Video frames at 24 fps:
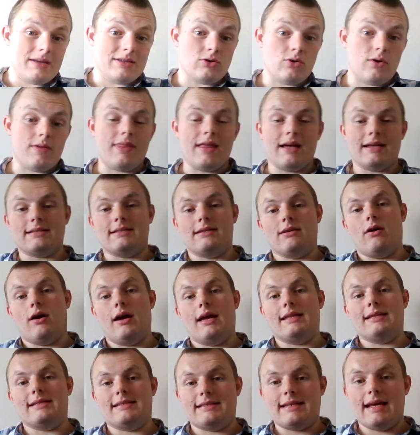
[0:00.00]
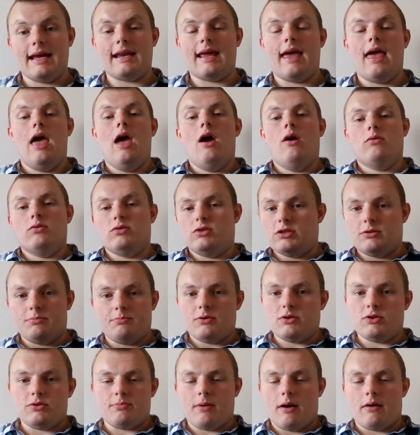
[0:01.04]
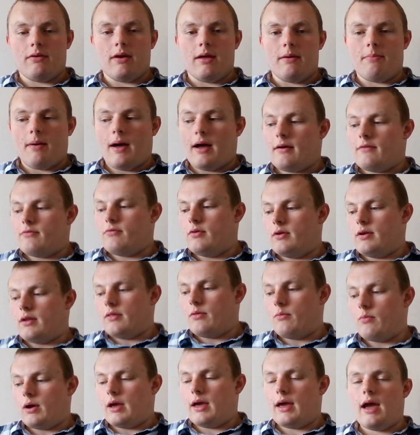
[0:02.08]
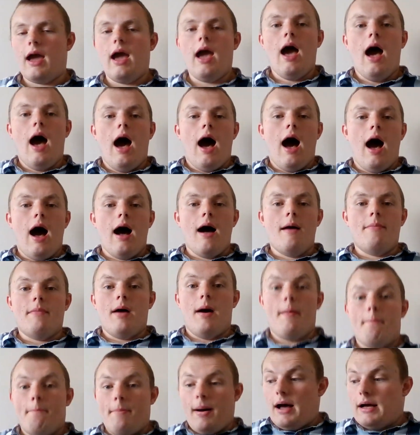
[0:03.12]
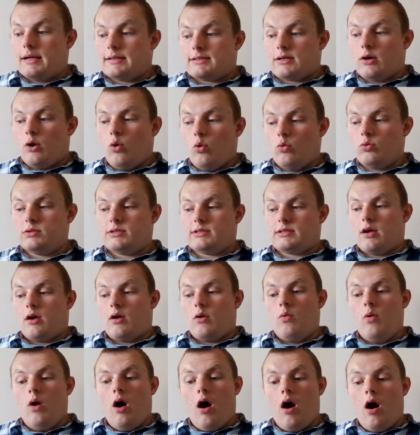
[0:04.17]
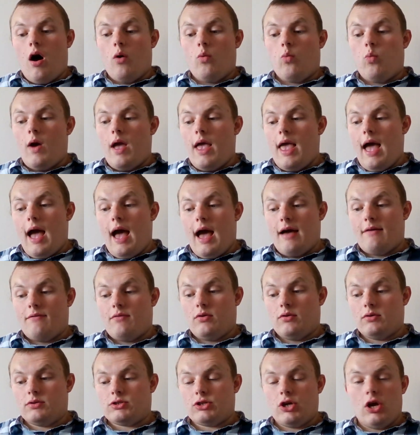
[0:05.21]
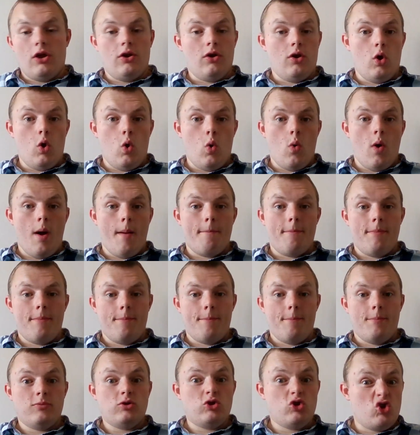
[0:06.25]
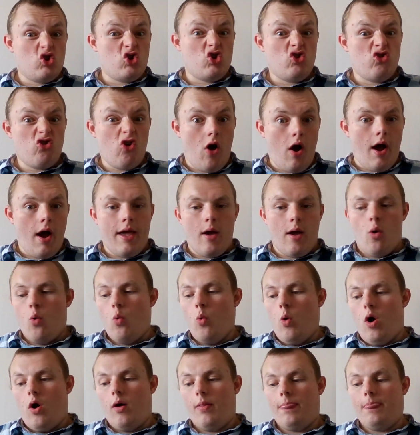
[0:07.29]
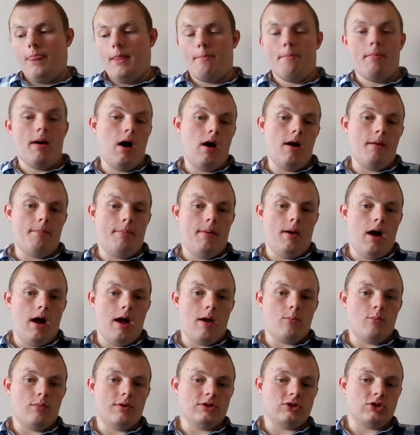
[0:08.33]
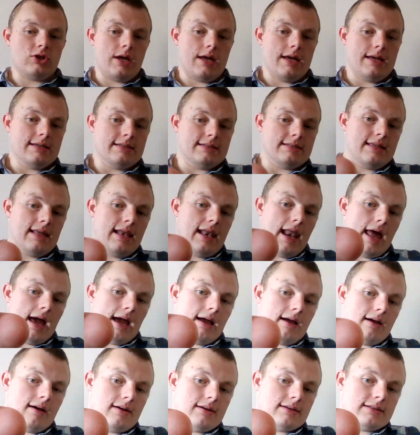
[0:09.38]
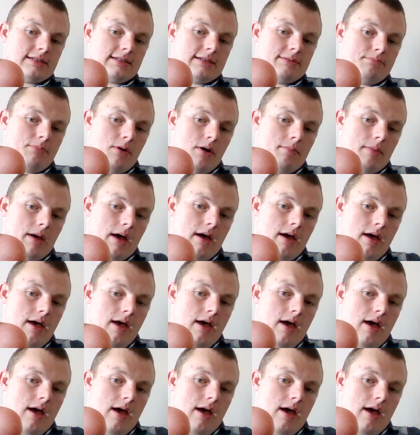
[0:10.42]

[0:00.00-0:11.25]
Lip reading: doing that tonight instead. We'll just push bounty back for another week. But also we have got a new trial on the pipeline, which is the Lancaster bomber